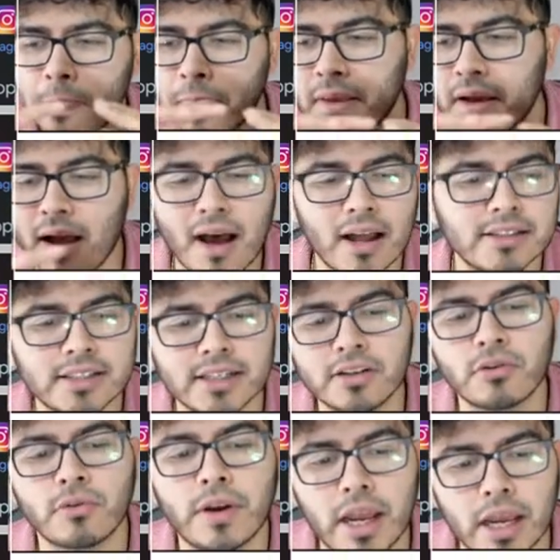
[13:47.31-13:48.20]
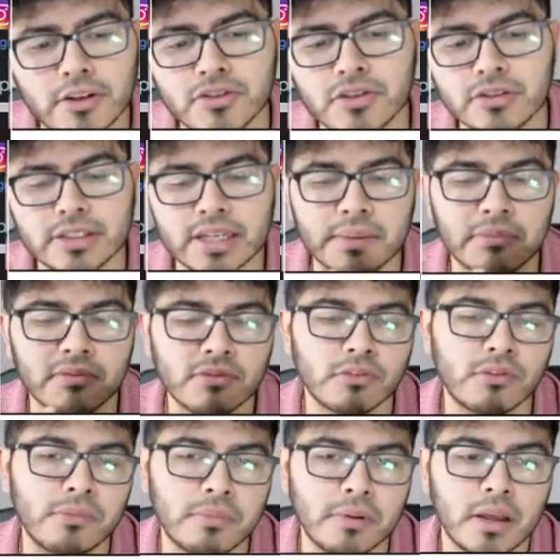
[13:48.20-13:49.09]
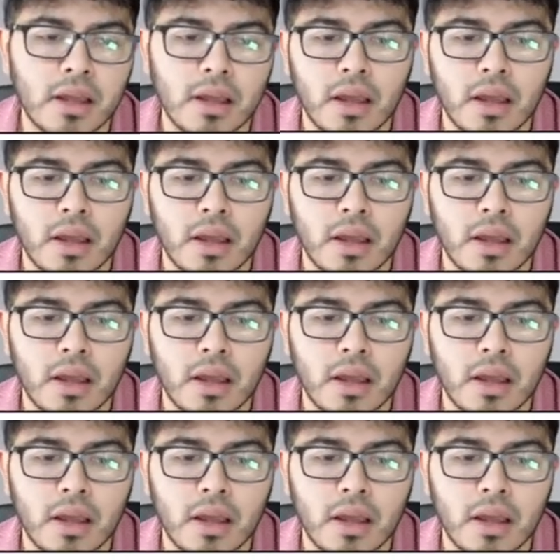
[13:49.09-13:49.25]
content creation type of group.